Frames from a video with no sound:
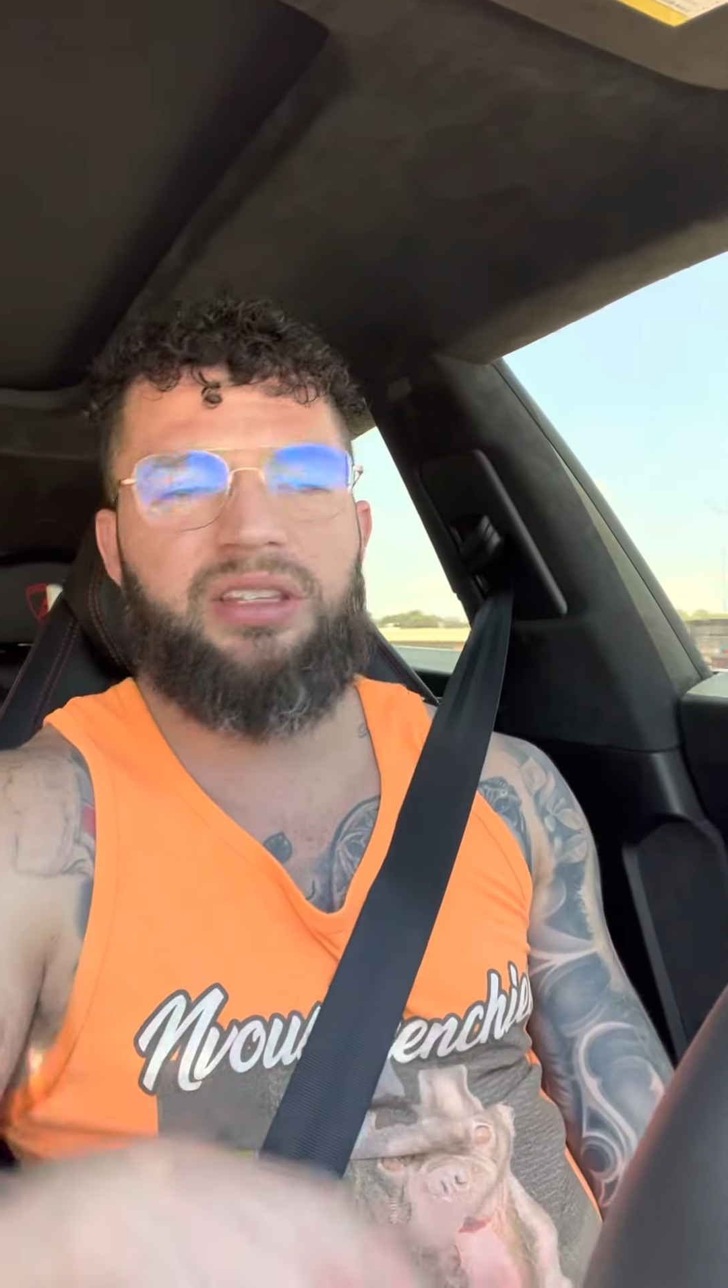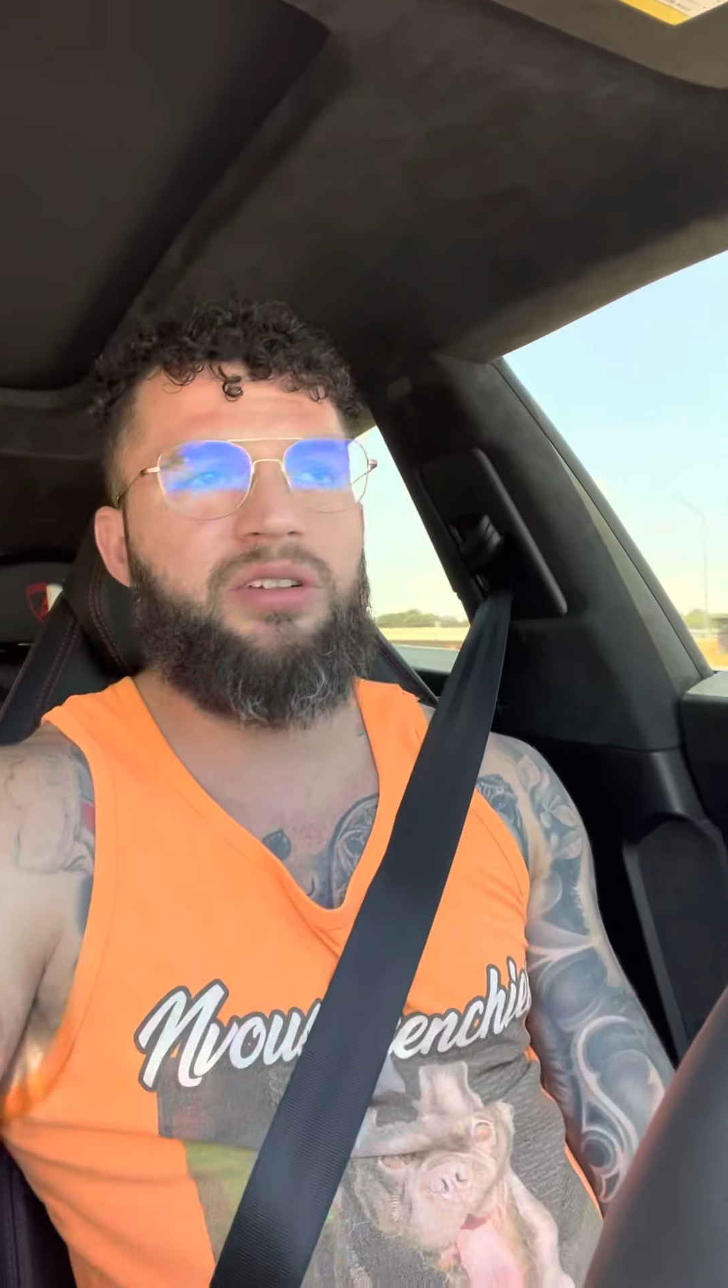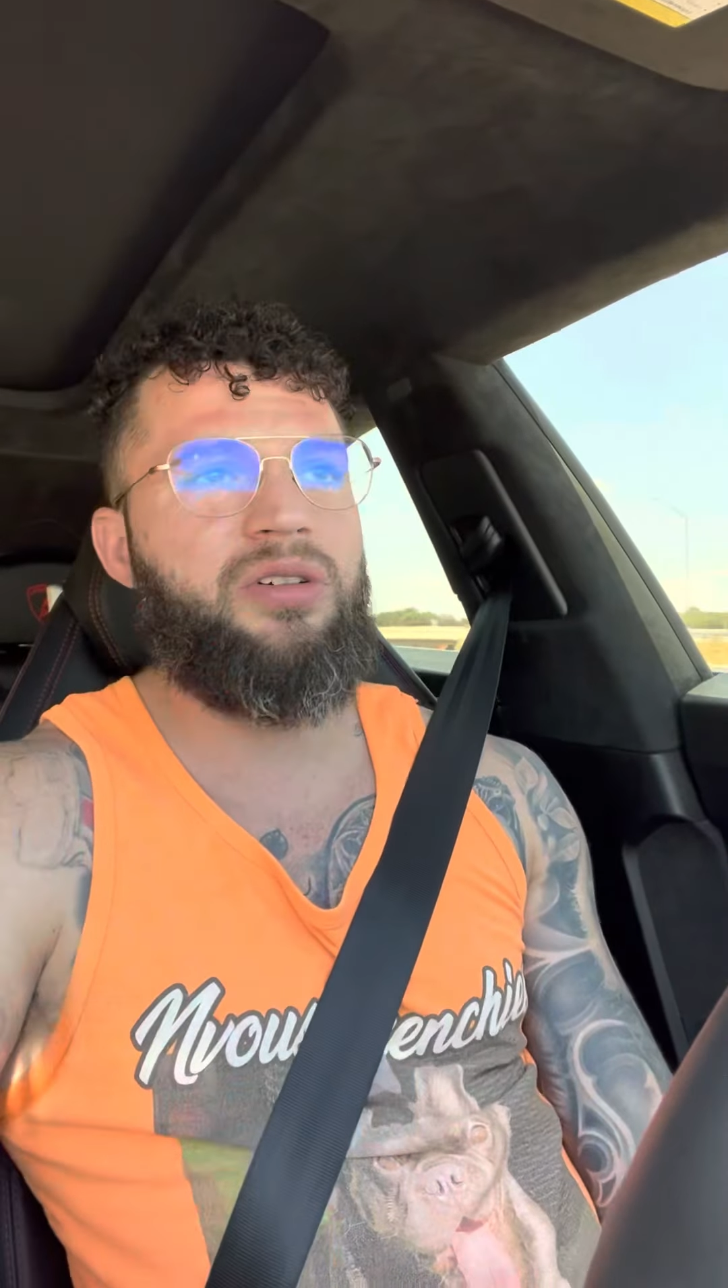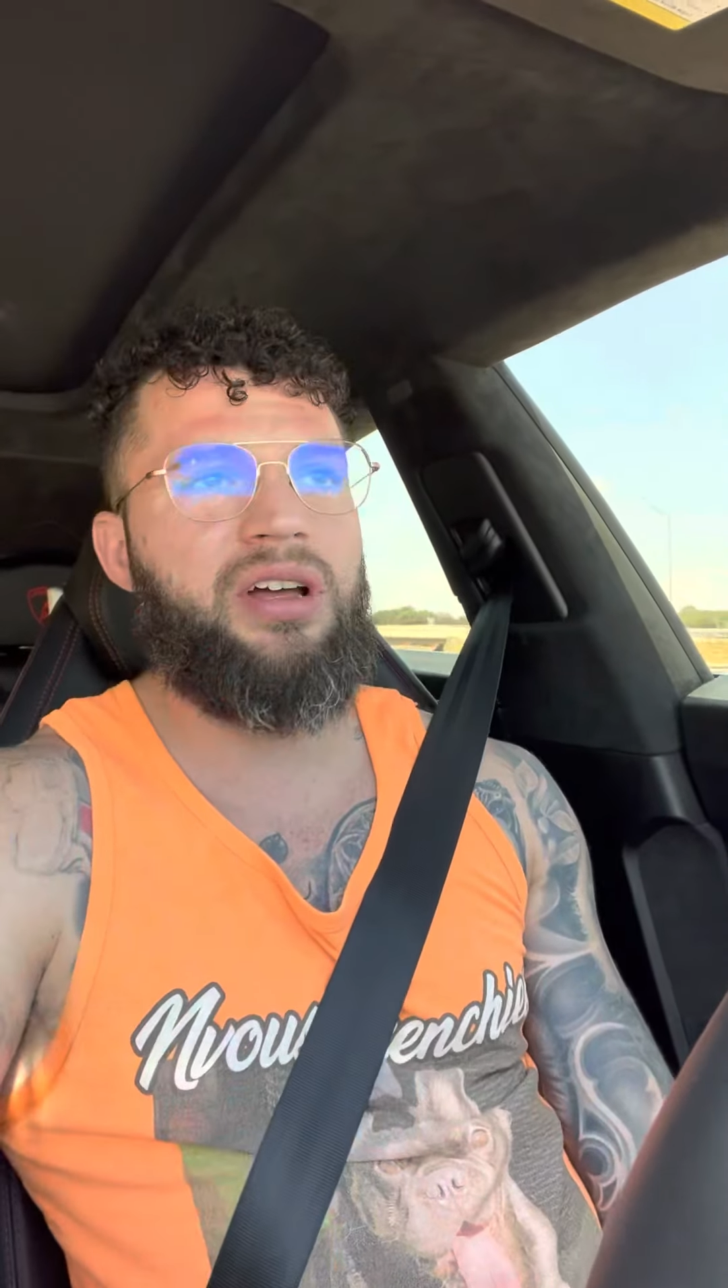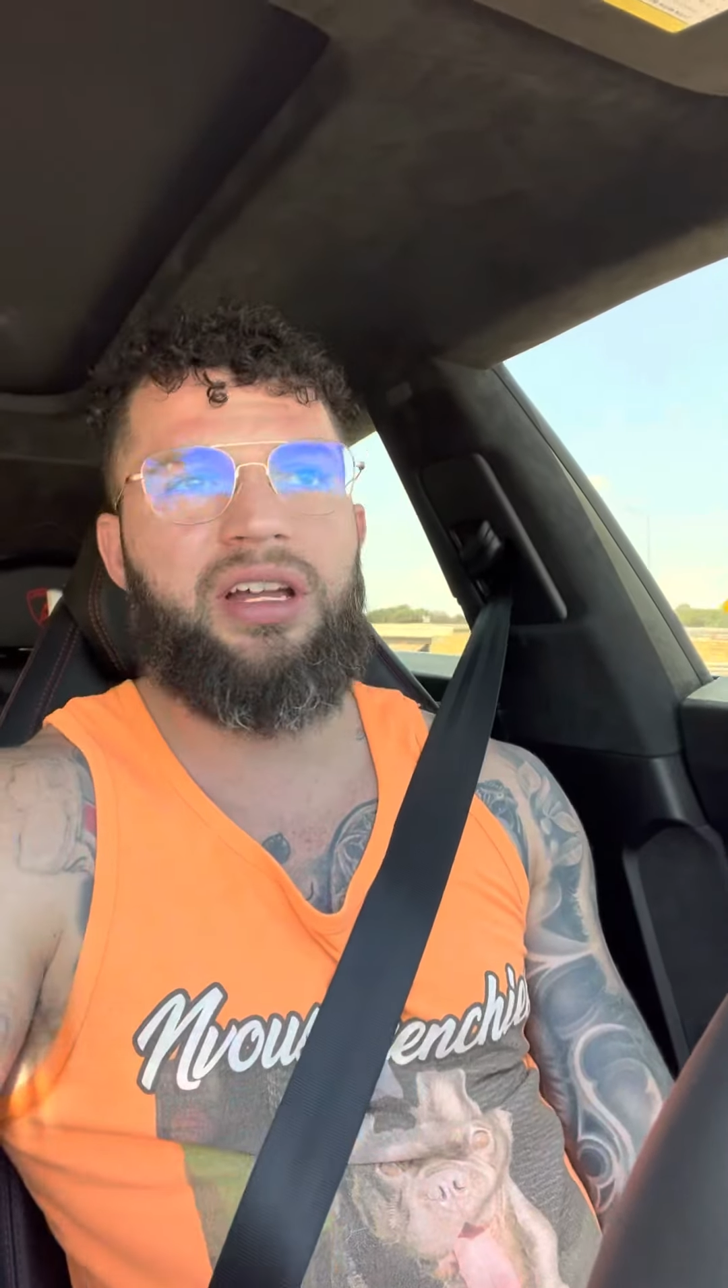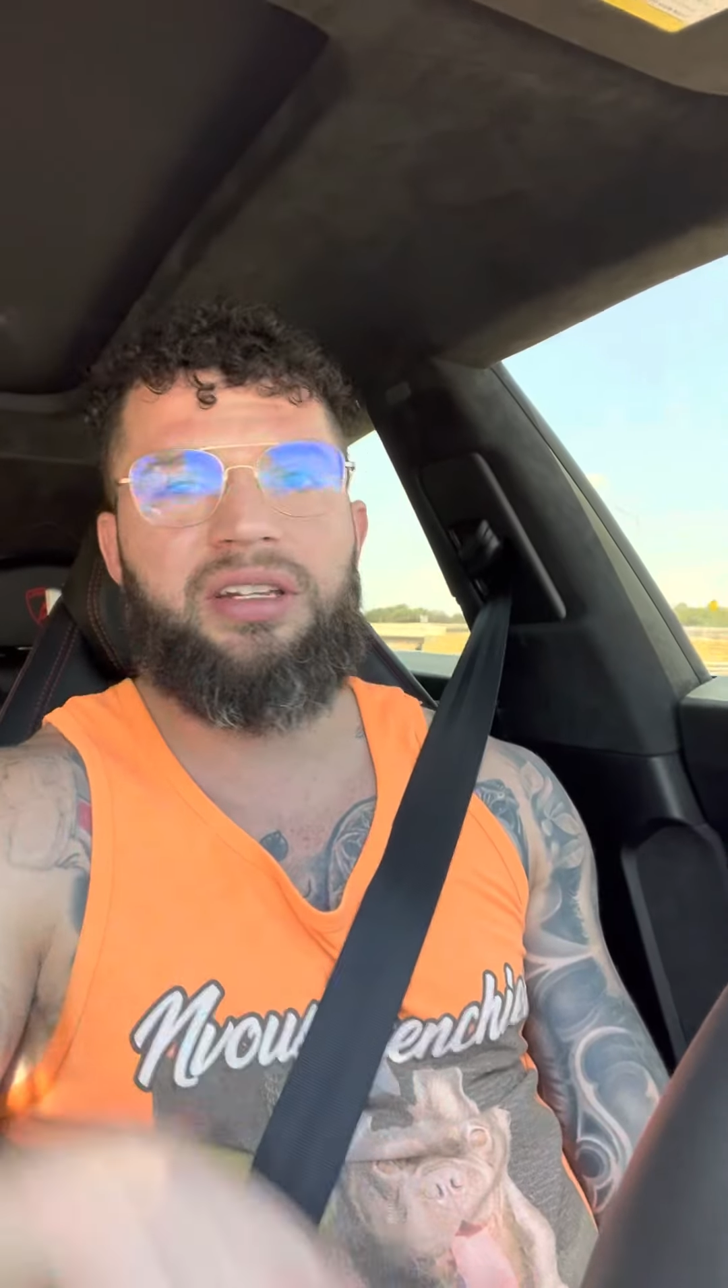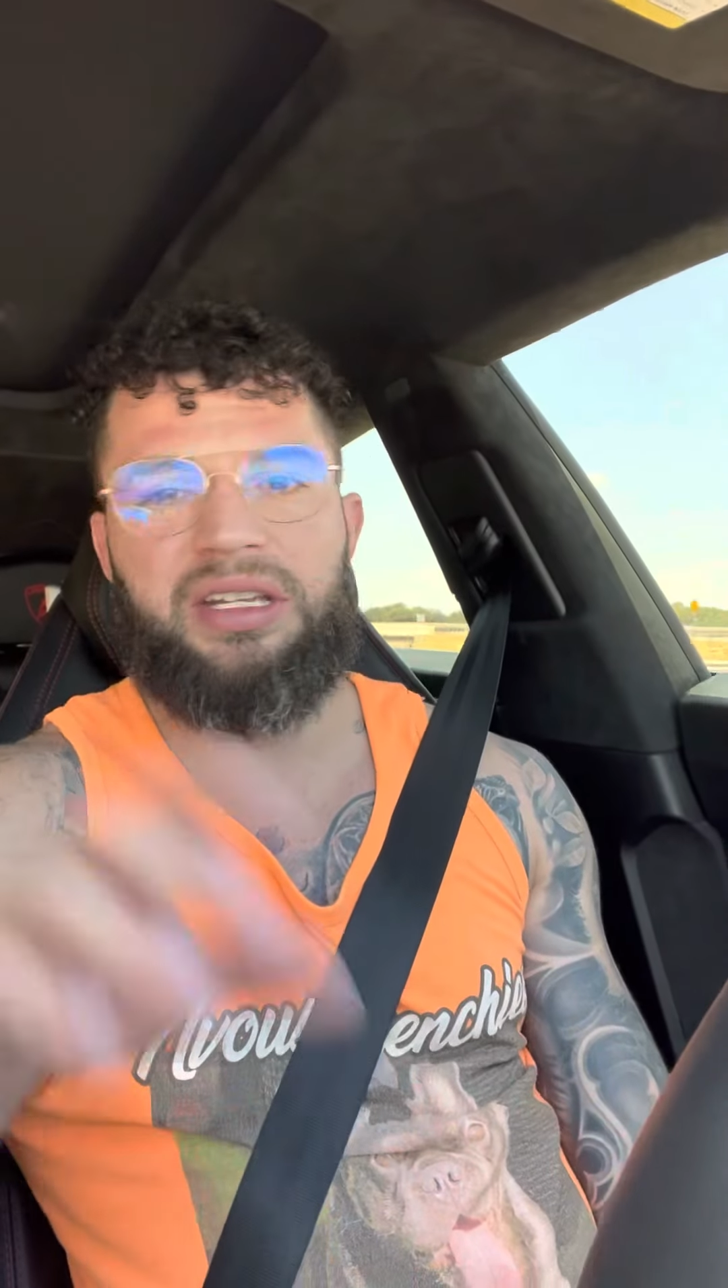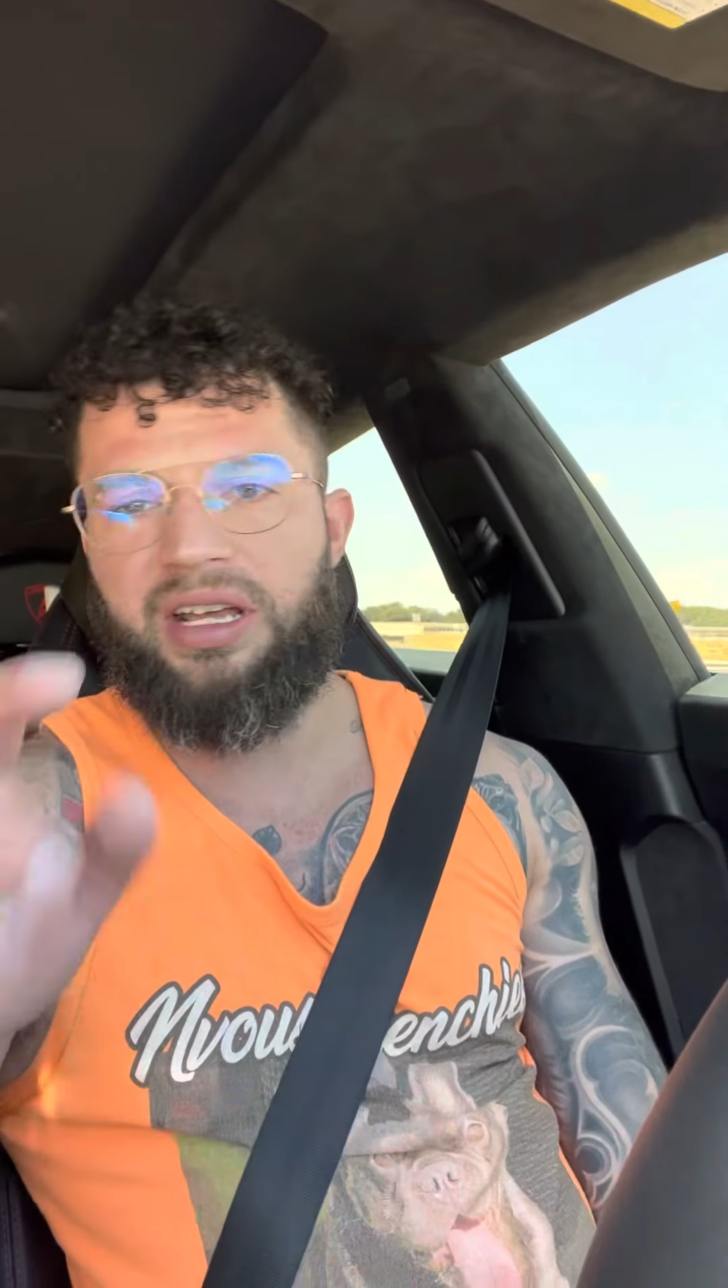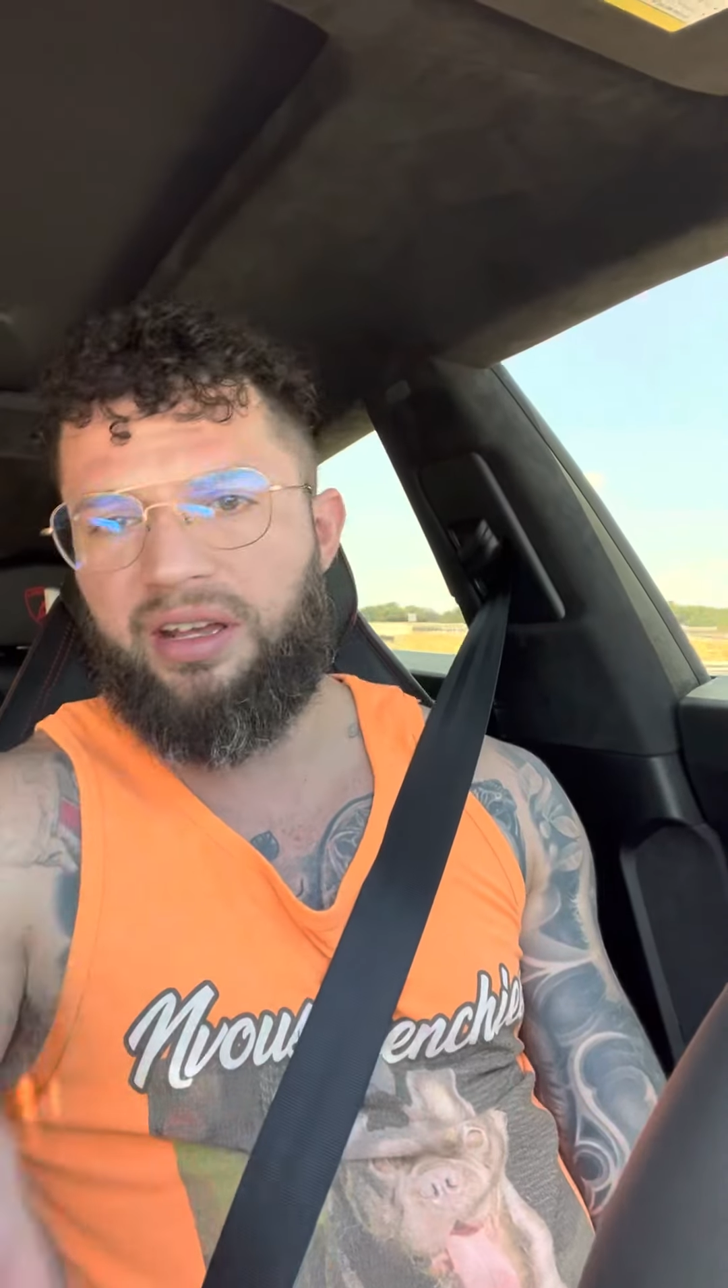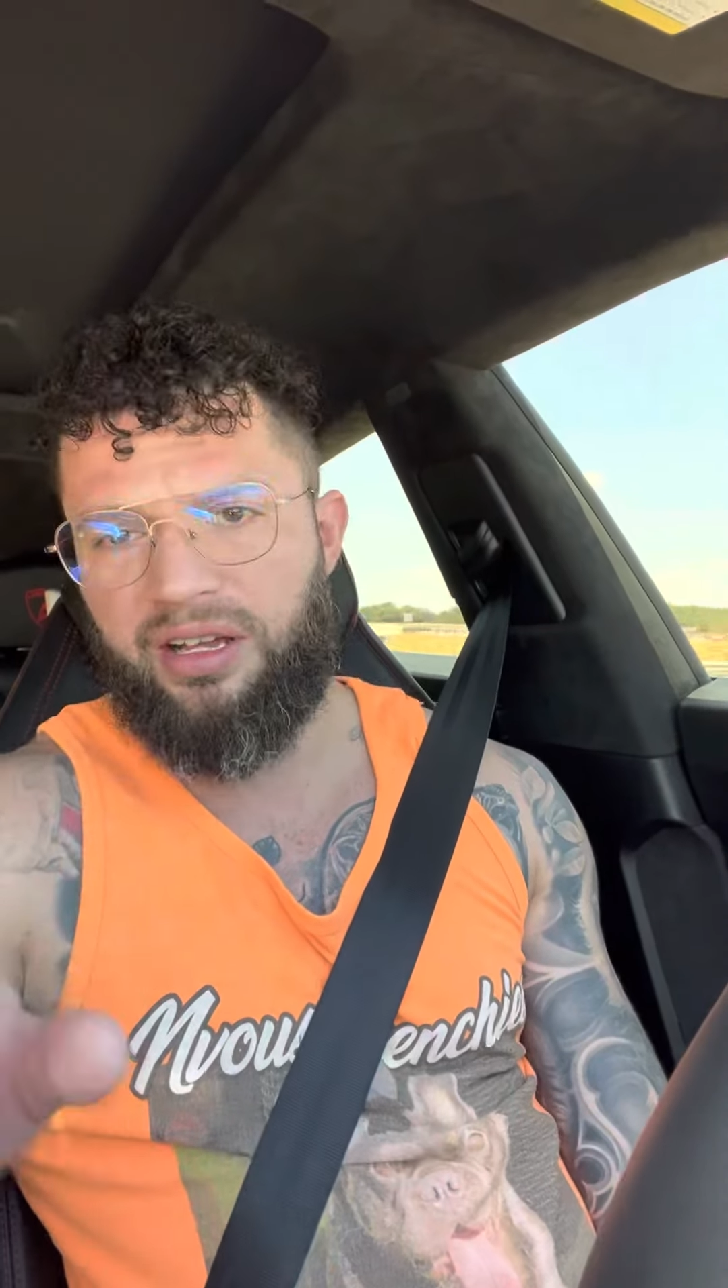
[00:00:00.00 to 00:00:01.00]

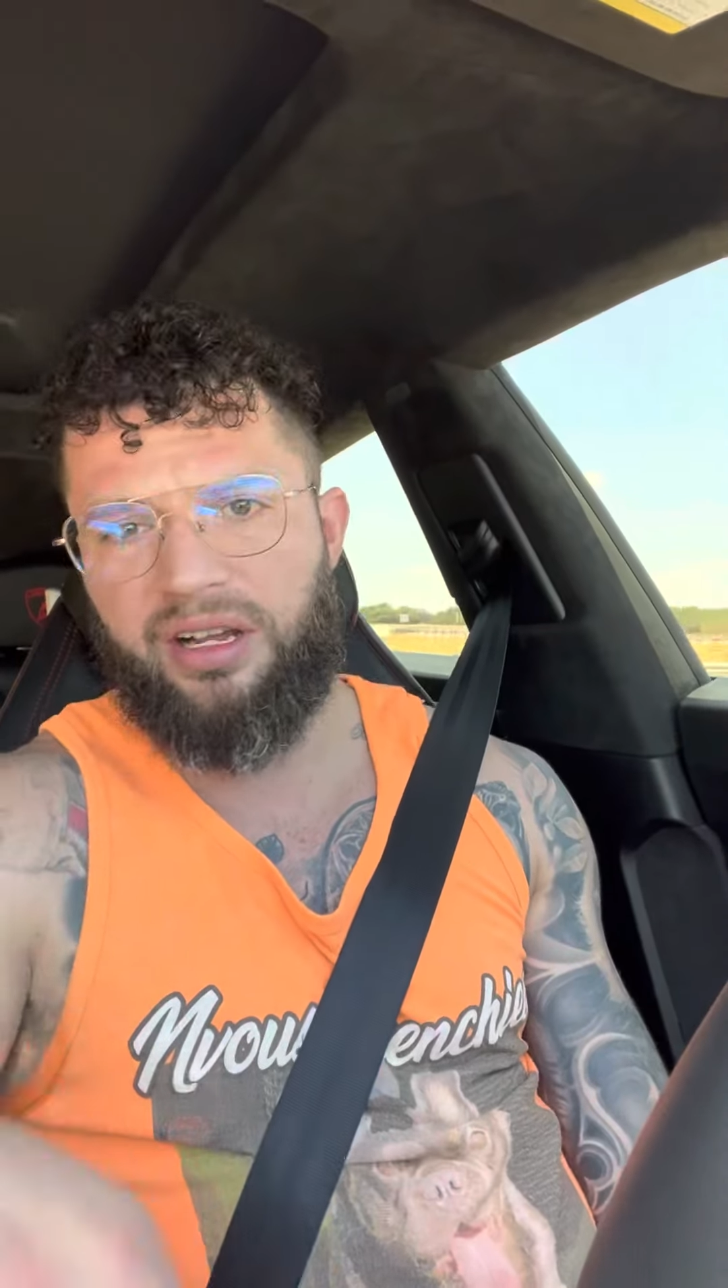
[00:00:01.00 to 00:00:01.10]
the